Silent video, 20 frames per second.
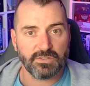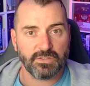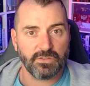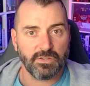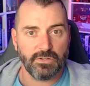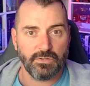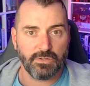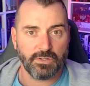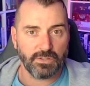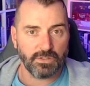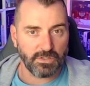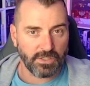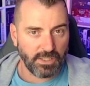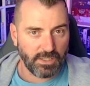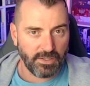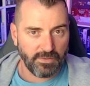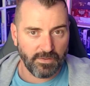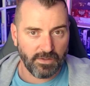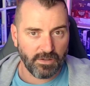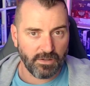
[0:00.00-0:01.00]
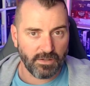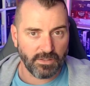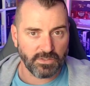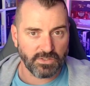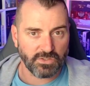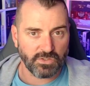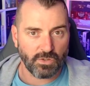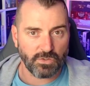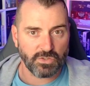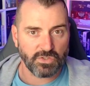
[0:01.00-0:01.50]
so that you can get in there and
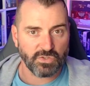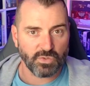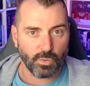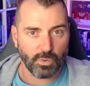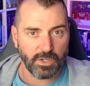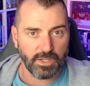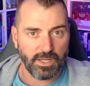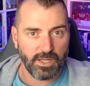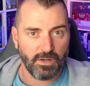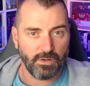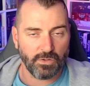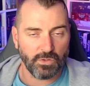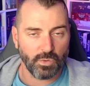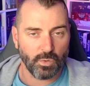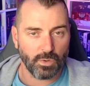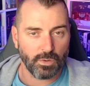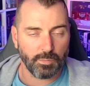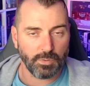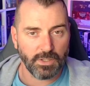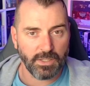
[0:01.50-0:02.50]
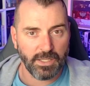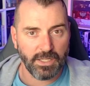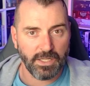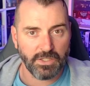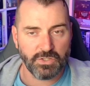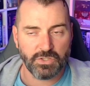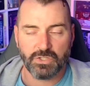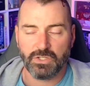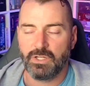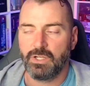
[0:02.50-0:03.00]
start sorting out your
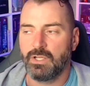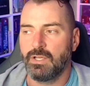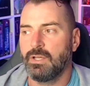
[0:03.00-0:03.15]
pledge.